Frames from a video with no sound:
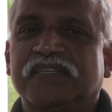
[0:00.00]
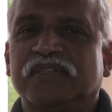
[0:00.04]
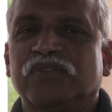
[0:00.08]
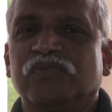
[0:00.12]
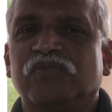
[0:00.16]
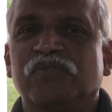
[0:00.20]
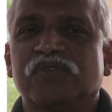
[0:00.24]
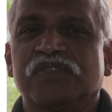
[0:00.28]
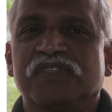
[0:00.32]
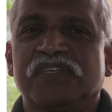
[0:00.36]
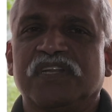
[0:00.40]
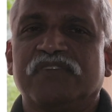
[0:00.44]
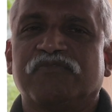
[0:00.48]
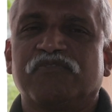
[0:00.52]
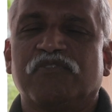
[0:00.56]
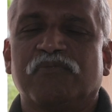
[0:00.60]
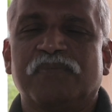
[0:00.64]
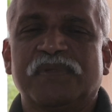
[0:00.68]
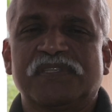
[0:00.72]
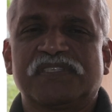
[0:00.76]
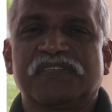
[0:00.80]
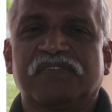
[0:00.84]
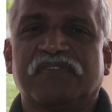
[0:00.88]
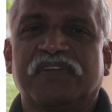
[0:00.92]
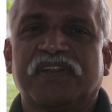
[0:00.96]
And those three, four
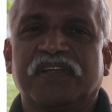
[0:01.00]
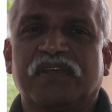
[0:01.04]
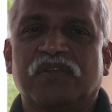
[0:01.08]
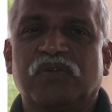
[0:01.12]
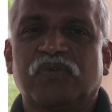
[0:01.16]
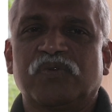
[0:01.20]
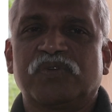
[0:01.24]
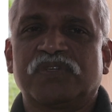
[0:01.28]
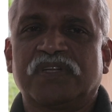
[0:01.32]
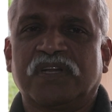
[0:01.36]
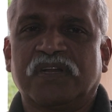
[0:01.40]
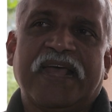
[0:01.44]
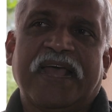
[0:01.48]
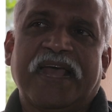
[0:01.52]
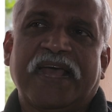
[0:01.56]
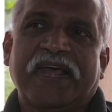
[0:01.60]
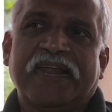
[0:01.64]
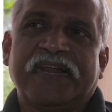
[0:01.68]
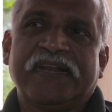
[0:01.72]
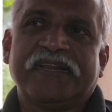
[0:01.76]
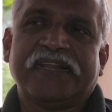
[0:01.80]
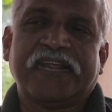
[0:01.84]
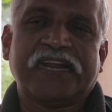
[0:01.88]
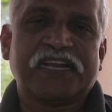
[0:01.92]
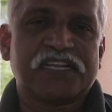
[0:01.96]
minutes are very crucial.
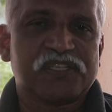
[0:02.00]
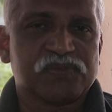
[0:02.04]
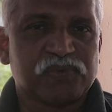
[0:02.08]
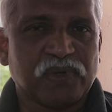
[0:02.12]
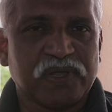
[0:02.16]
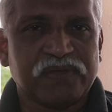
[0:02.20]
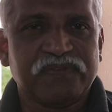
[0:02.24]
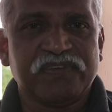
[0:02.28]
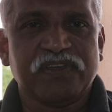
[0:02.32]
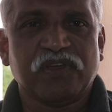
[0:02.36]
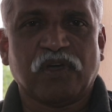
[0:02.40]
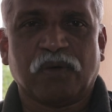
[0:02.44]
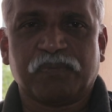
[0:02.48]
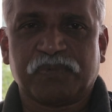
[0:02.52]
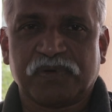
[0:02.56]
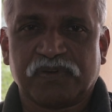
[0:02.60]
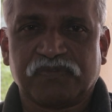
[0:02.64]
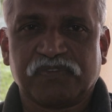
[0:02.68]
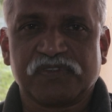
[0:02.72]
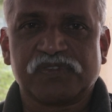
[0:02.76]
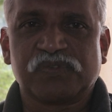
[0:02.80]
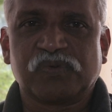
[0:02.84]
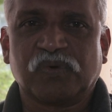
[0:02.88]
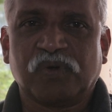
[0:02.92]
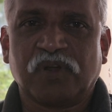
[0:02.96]
And that is why we opted
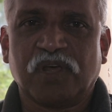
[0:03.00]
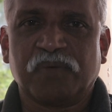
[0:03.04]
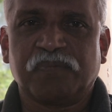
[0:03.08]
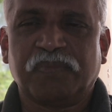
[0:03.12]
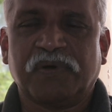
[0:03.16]
for solar